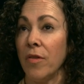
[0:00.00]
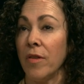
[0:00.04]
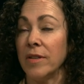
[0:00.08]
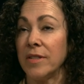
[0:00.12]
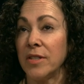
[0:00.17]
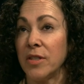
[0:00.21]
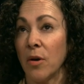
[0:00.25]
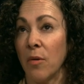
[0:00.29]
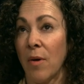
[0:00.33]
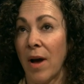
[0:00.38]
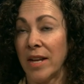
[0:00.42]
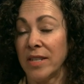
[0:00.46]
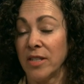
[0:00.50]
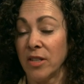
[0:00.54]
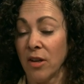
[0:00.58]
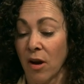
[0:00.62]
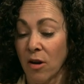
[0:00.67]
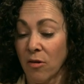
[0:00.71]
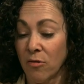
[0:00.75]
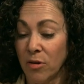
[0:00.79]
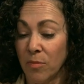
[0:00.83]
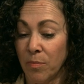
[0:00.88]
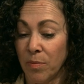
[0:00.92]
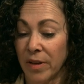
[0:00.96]
so at
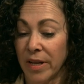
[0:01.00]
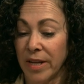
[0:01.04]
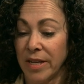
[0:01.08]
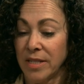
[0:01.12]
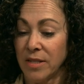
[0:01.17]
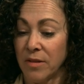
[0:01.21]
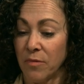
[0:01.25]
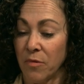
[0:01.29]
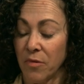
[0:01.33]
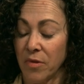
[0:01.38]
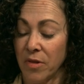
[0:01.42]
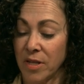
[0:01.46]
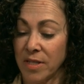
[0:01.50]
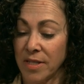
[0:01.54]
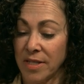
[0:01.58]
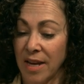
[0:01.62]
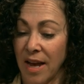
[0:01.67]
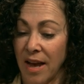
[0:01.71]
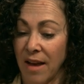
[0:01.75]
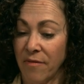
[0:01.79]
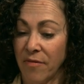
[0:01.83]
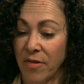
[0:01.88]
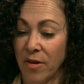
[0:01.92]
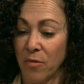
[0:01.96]
Dogwood Place, the
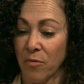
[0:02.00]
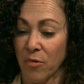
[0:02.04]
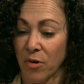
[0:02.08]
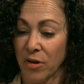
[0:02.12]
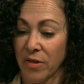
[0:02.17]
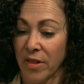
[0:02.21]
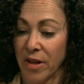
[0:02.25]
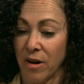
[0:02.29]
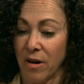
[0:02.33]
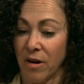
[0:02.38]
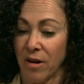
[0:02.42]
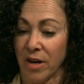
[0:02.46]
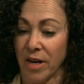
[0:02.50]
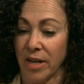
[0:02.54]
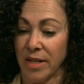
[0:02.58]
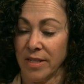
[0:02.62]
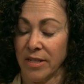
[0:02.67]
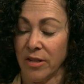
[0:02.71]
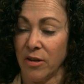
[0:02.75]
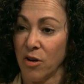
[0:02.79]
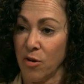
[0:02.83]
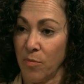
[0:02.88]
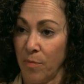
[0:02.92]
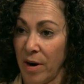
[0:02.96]
staff that work there are
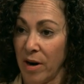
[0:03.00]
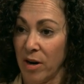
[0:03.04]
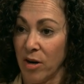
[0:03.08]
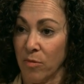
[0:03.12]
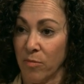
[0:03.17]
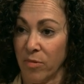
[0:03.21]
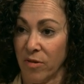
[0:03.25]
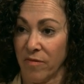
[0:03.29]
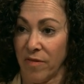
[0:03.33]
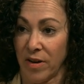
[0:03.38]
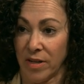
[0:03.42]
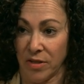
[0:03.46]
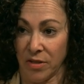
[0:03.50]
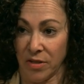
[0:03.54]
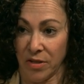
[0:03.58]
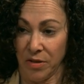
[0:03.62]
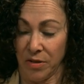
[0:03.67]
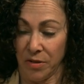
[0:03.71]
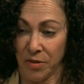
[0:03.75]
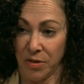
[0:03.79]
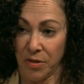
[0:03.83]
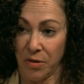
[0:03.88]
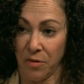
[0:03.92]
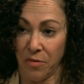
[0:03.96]
considered
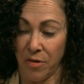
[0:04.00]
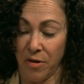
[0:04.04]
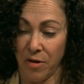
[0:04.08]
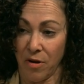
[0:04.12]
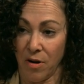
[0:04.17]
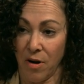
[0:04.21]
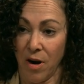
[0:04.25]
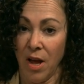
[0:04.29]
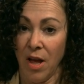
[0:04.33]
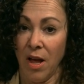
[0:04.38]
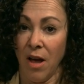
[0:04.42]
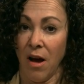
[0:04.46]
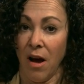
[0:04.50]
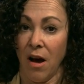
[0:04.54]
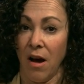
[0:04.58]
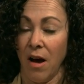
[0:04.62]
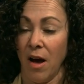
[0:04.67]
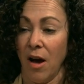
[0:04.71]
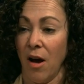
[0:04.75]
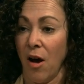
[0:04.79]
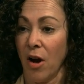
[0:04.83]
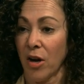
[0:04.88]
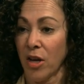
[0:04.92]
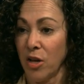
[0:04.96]
paraprofessionals. So they're
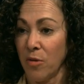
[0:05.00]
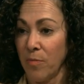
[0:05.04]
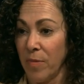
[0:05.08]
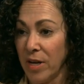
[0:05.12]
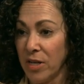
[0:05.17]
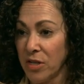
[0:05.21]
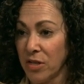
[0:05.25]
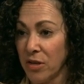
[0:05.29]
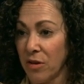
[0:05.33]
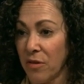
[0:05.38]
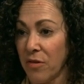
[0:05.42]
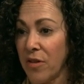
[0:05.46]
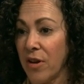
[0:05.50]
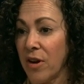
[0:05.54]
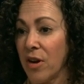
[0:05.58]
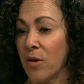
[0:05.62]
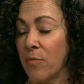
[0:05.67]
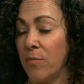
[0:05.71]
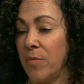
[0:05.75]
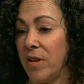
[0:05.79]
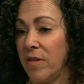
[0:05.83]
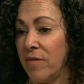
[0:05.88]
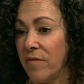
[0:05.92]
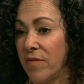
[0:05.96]
uh, occupational therapy,